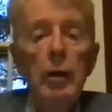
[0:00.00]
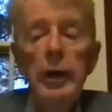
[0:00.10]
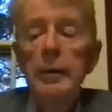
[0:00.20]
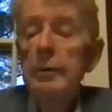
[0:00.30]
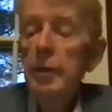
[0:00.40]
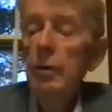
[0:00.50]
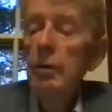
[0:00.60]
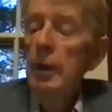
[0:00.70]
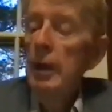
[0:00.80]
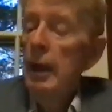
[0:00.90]
Okay,
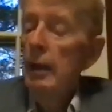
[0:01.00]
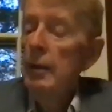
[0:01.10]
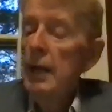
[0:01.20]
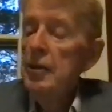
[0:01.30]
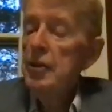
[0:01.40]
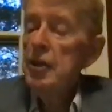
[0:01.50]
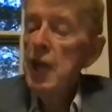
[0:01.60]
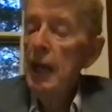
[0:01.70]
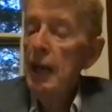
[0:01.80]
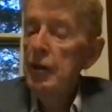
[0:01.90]
so that's the
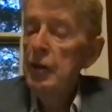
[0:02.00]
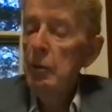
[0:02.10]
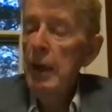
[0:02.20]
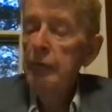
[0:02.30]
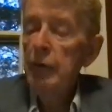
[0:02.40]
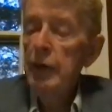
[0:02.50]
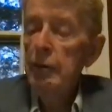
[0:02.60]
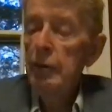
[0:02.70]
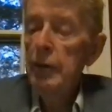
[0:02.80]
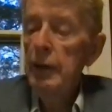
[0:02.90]
challenge that we have to deal with.